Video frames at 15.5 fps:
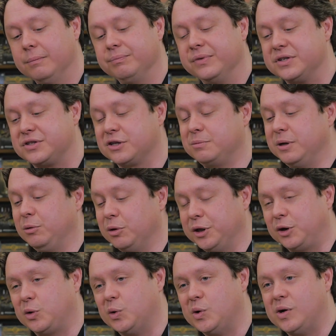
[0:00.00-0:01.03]
This is gonna be
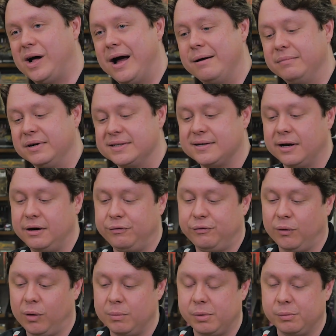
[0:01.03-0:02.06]
really cool. I am excited
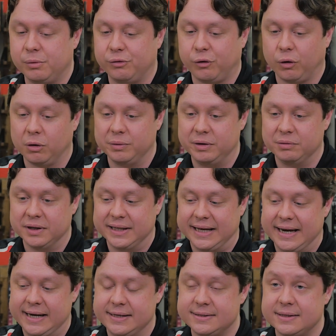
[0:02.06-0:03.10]
for it, but before we really
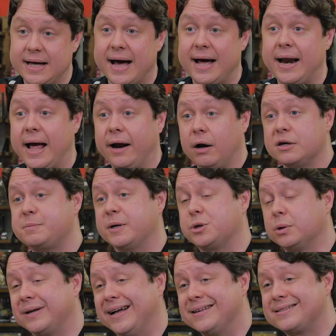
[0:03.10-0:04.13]
get into that and our
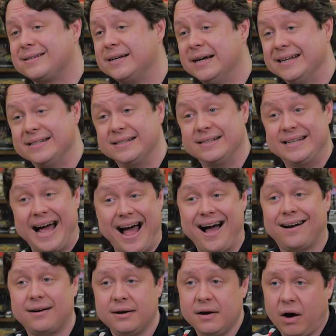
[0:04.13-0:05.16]
special guest,
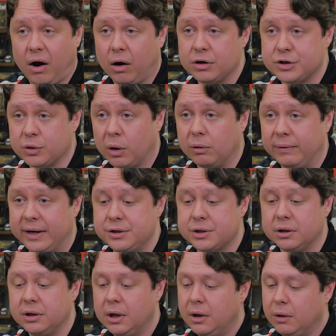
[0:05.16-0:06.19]
Zach, our store
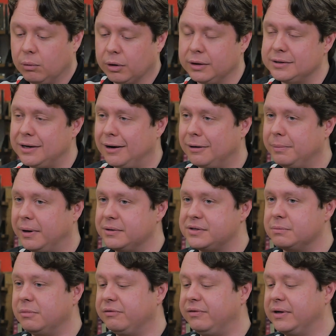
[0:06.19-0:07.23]
ranger, we're gonna talk about
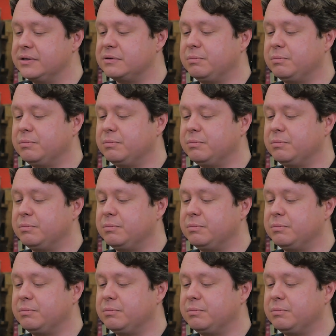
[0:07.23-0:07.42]
some events.